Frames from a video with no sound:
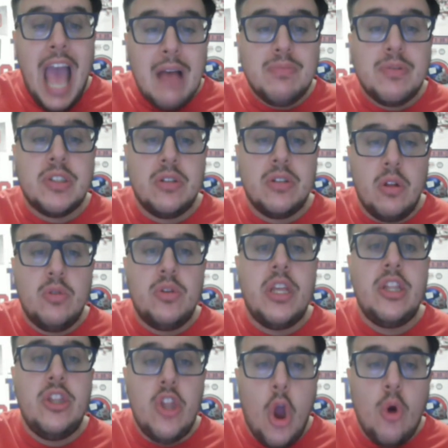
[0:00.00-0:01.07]
absolutely
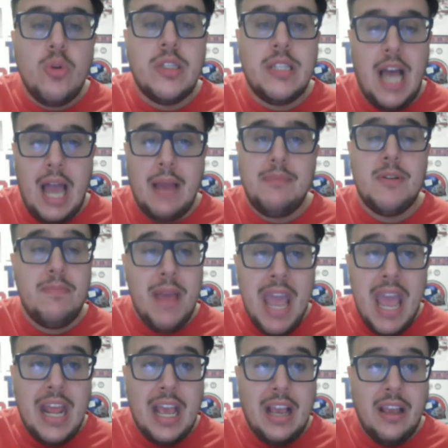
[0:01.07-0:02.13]
no time to
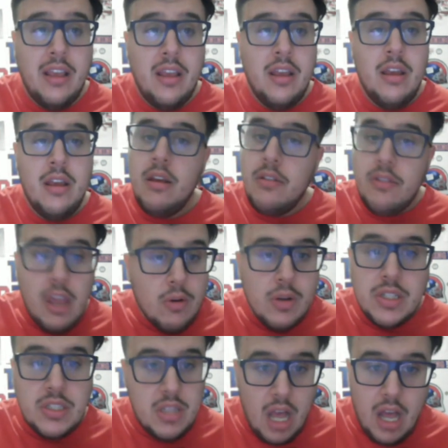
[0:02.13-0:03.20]
panic. There
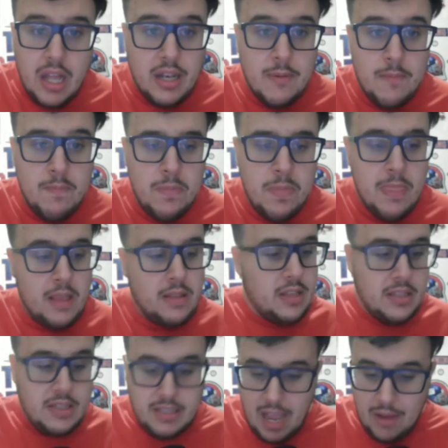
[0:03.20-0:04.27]
is none.
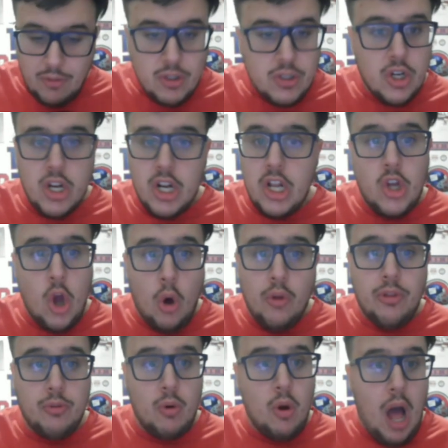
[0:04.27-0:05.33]
The Devils are going to go
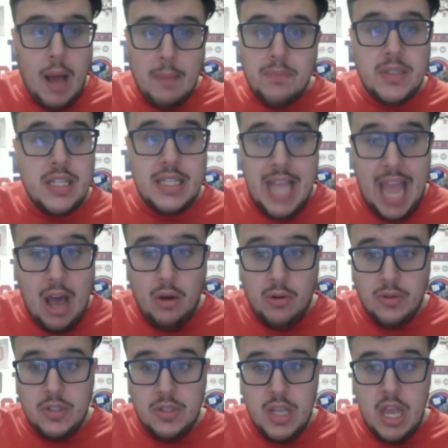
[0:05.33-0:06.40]
through ups and
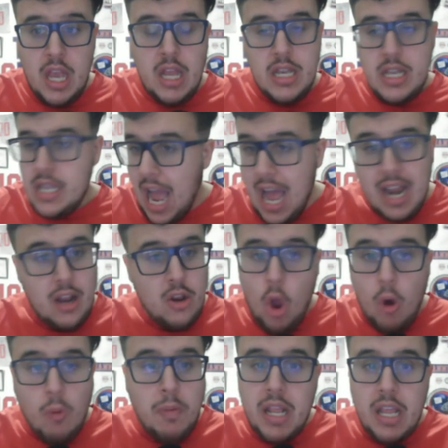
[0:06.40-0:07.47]
downs.
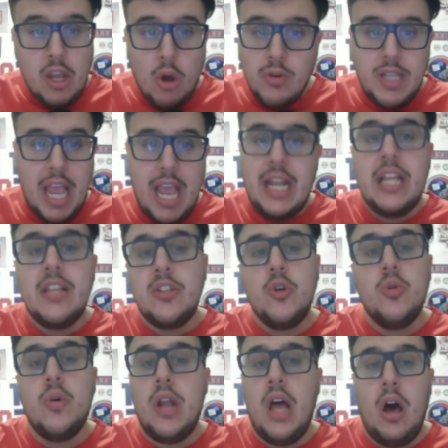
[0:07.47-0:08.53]
Nobody goes
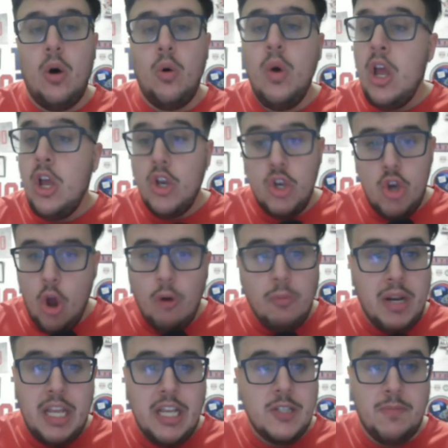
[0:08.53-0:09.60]
82-0.
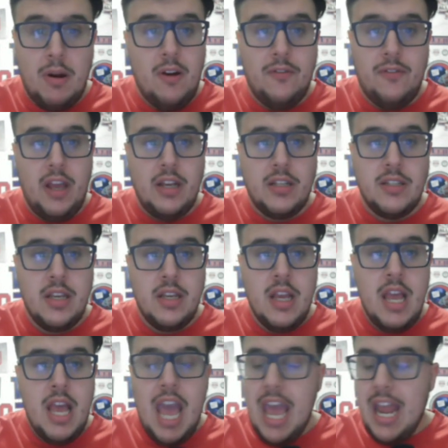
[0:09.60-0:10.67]
Nobody is perfect.
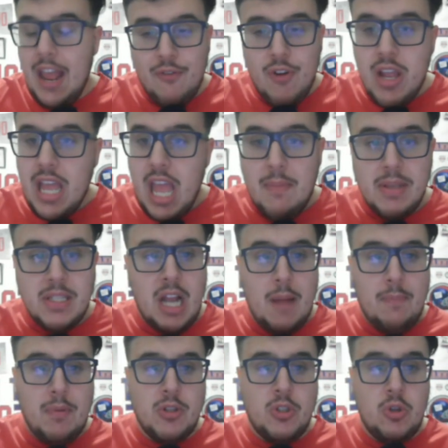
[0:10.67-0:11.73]
And every game is an
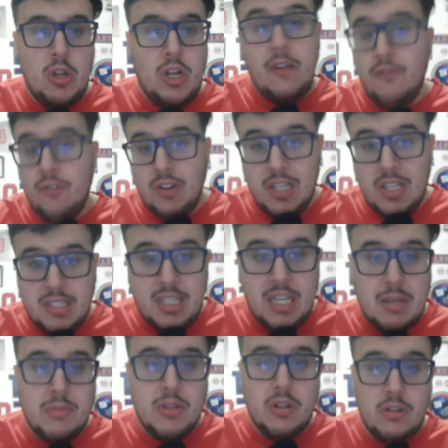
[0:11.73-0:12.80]
opportunity for this
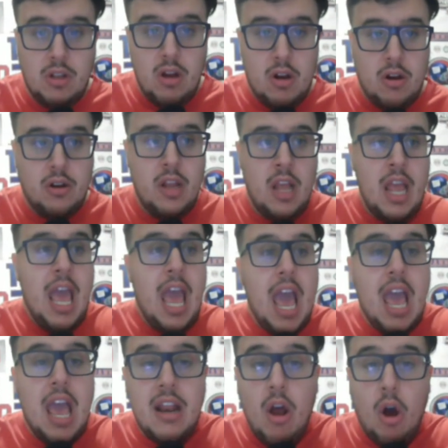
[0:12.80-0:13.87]
team to learn
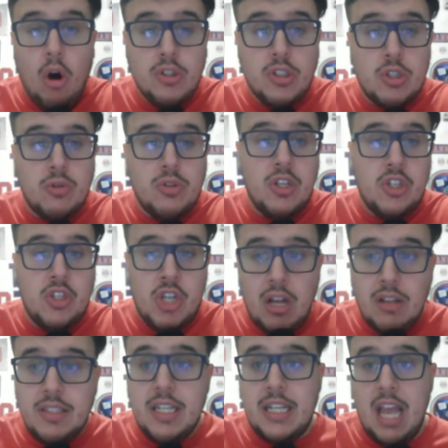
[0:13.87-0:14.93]
and also to
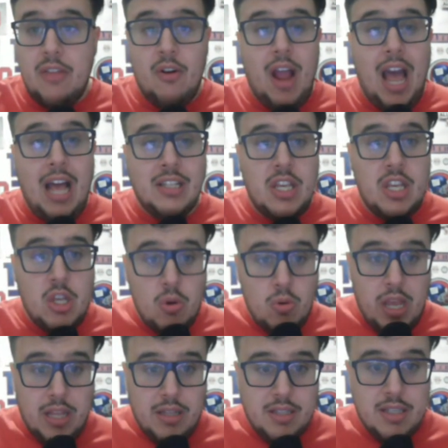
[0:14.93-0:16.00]
gel together as a
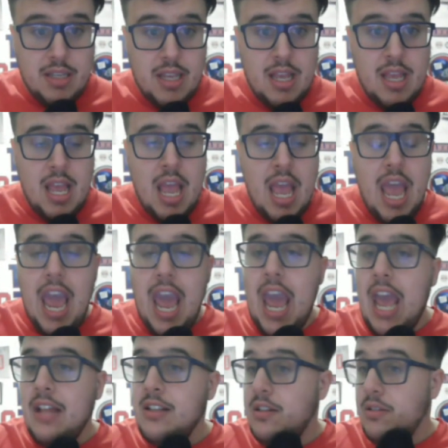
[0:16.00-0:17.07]
unit.
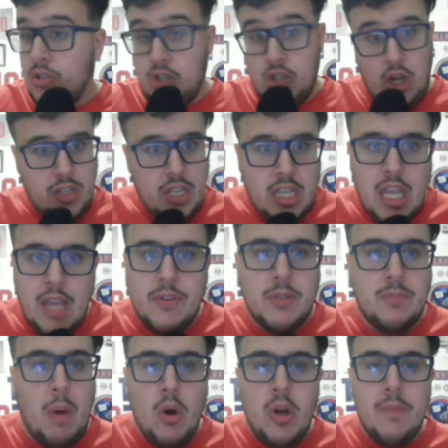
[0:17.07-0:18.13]
And Sheldon Keefe
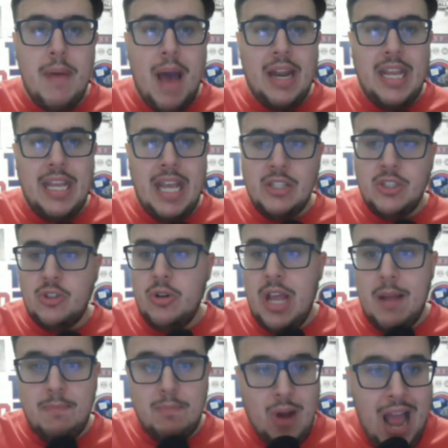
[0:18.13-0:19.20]
spoke about it
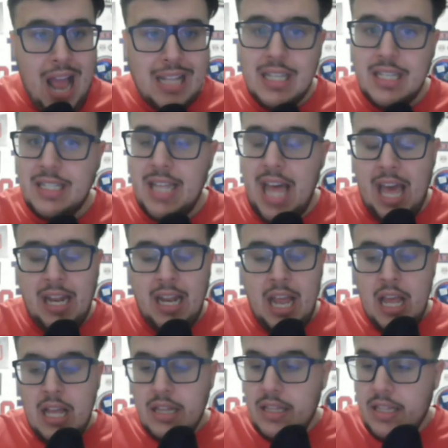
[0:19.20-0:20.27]
yesterday at practice that
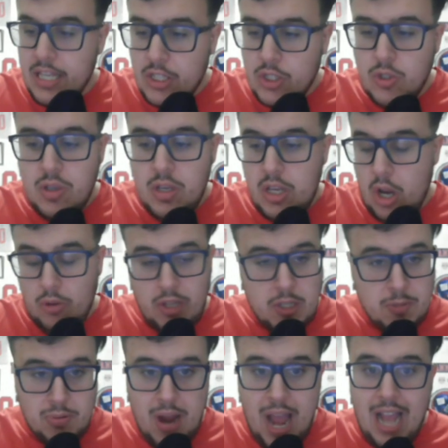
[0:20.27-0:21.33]
this
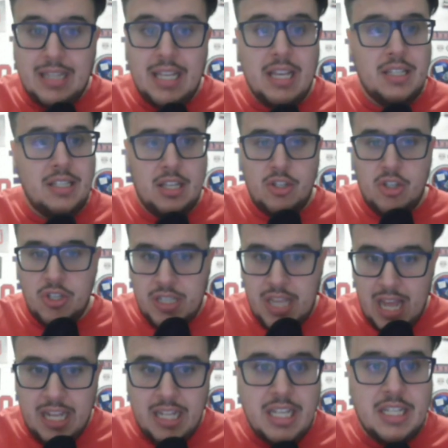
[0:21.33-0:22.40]
practice and just
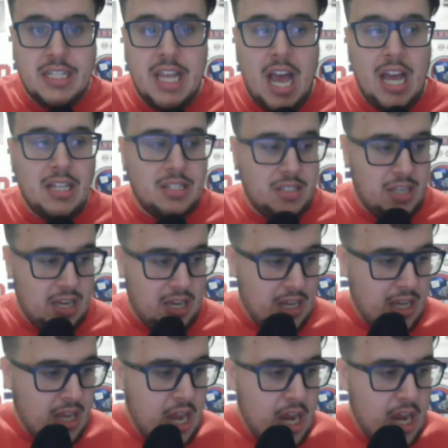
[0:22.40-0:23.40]
getting these guys to,